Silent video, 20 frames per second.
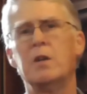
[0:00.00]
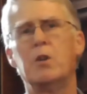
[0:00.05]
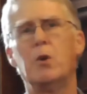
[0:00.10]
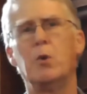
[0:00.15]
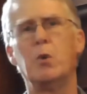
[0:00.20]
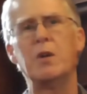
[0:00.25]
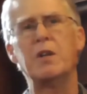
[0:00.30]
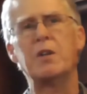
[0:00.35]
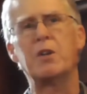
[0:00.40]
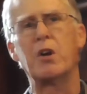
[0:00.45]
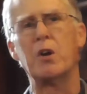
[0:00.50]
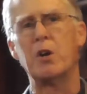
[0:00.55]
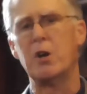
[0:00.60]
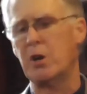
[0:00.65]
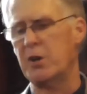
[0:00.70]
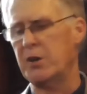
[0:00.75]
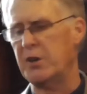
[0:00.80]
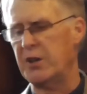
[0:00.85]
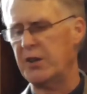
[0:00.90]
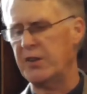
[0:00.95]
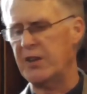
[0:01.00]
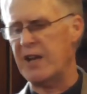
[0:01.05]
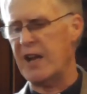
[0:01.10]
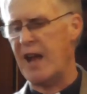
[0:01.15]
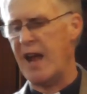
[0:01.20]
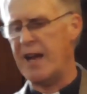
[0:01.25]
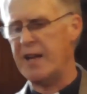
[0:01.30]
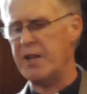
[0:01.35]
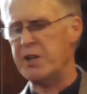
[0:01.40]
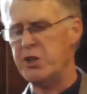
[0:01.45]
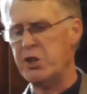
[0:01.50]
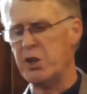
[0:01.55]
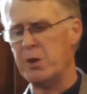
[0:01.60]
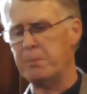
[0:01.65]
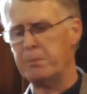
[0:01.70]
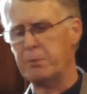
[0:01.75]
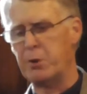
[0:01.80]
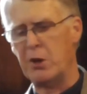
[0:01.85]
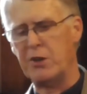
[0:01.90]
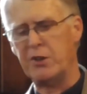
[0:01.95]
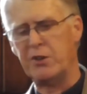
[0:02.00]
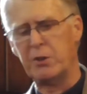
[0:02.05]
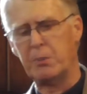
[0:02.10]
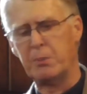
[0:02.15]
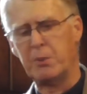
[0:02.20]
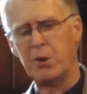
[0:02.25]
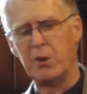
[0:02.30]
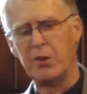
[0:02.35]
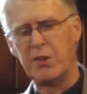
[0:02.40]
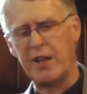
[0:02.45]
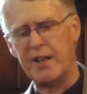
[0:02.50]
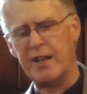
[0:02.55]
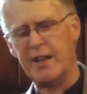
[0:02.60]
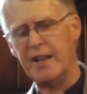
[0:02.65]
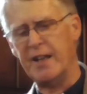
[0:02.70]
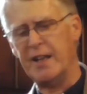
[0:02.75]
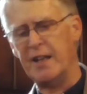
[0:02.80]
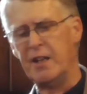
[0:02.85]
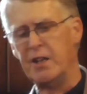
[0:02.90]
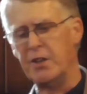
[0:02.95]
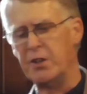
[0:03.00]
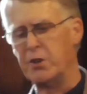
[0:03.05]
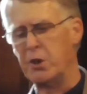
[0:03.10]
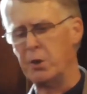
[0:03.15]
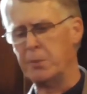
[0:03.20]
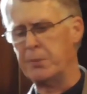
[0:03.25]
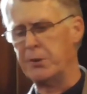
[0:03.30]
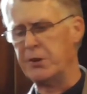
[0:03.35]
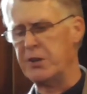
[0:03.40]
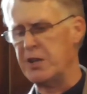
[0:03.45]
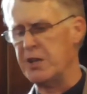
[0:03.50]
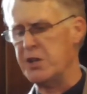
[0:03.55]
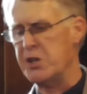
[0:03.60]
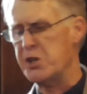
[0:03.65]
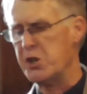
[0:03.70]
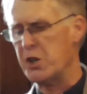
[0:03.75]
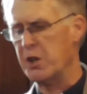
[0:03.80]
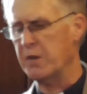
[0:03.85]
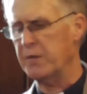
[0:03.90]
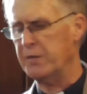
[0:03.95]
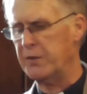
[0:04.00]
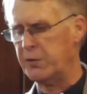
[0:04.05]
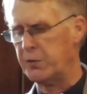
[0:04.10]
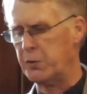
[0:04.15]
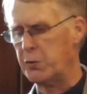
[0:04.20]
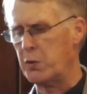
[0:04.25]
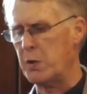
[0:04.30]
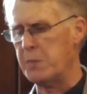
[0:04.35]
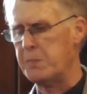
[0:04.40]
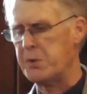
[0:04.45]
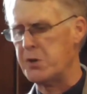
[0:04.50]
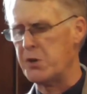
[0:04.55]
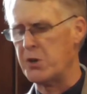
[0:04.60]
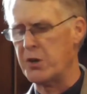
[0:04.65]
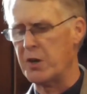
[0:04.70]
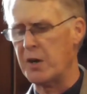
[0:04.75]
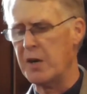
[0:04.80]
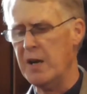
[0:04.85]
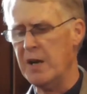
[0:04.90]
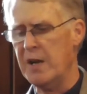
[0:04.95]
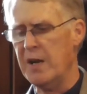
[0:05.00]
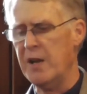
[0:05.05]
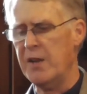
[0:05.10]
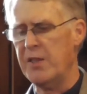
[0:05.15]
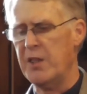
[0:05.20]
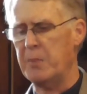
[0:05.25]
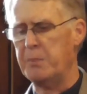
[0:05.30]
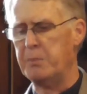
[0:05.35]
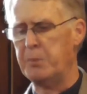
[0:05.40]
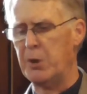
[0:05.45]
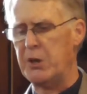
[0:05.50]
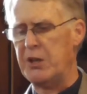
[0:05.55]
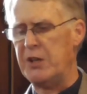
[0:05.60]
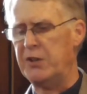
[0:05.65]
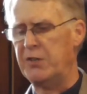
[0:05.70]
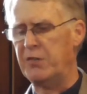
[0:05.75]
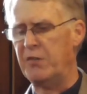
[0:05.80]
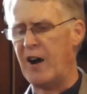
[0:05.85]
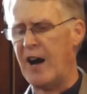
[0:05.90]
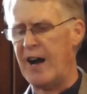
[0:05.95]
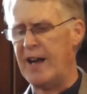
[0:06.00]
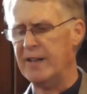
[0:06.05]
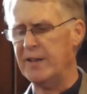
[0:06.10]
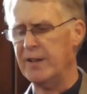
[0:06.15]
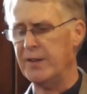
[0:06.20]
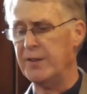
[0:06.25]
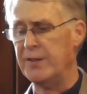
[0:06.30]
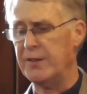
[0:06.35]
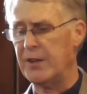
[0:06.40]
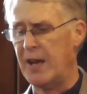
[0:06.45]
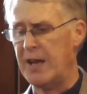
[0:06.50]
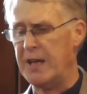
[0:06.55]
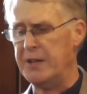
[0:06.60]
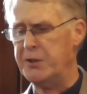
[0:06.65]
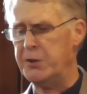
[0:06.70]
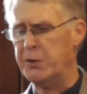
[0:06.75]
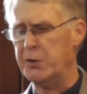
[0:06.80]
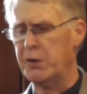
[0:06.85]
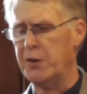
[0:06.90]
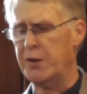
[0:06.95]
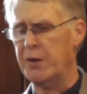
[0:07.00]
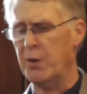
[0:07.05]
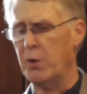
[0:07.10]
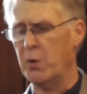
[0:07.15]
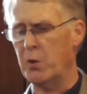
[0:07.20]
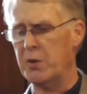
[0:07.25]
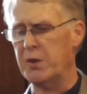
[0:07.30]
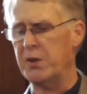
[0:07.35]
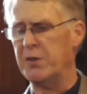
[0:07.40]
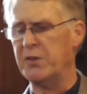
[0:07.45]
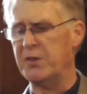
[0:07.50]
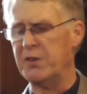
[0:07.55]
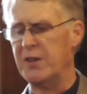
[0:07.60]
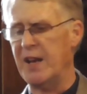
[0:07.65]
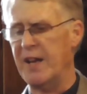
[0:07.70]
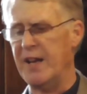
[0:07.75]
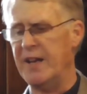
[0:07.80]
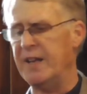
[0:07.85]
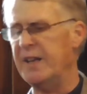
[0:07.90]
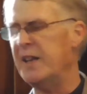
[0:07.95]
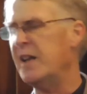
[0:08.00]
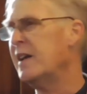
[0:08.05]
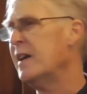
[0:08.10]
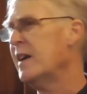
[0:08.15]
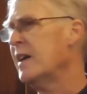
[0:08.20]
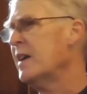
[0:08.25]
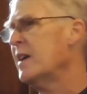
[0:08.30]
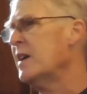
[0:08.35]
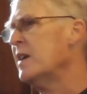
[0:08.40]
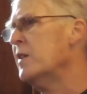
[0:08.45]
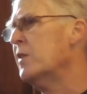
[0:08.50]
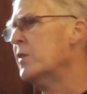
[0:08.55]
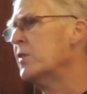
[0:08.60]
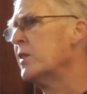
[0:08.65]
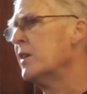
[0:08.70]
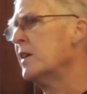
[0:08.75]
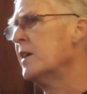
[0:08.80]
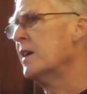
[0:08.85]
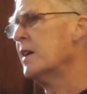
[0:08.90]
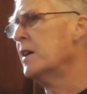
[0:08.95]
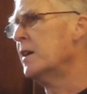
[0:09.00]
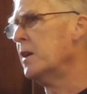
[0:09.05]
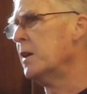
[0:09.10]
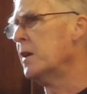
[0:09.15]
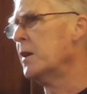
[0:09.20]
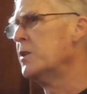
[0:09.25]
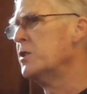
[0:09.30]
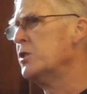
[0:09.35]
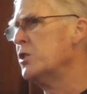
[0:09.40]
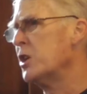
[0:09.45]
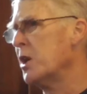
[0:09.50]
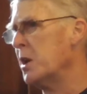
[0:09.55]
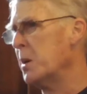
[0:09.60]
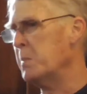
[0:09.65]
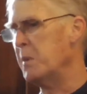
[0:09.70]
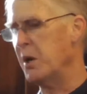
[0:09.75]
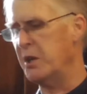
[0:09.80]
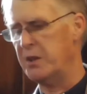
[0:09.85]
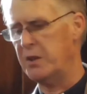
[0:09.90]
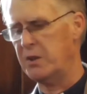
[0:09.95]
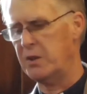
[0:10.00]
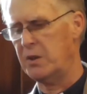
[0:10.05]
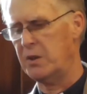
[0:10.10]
to return to the ancient principle that any interpretation of scripture that breeds violence, hatred, or disdain is illegitimate,